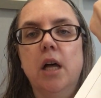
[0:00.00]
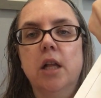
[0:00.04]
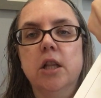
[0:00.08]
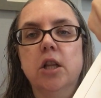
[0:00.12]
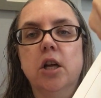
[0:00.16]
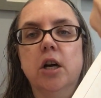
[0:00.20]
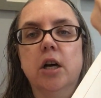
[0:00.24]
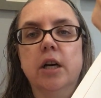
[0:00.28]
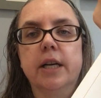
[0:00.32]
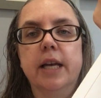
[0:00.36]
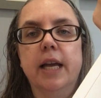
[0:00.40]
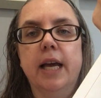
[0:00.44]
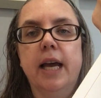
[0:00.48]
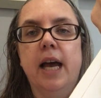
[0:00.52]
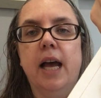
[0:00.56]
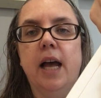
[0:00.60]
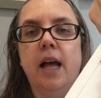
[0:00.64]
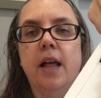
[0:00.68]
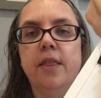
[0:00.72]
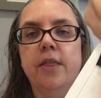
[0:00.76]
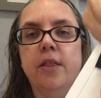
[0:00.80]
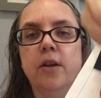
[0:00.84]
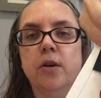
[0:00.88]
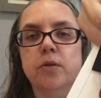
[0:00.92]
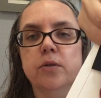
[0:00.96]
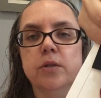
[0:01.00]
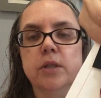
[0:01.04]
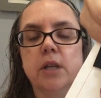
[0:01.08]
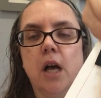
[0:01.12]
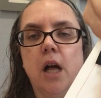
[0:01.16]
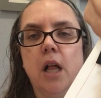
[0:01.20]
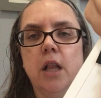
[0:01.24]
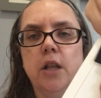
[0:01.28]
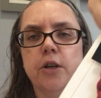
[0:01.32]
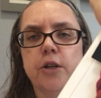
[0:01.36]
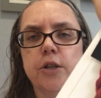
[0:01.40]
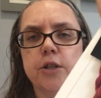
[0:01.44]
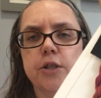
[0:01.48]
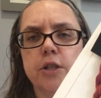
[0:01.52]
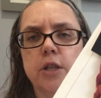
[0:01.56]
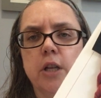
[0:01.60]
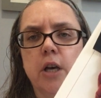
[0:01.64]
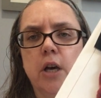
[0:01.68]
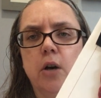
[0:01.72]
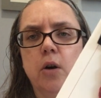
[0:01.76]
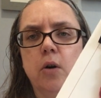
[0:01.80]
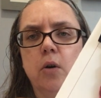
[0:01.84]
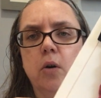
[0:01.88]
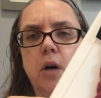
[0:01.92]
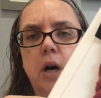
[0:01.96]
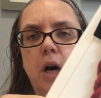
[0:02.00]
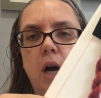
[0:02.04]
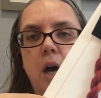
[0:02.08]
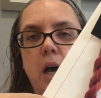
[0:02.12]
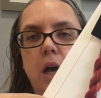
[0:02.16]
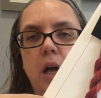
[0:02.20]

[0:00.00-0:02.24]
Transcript: Look at those colors though.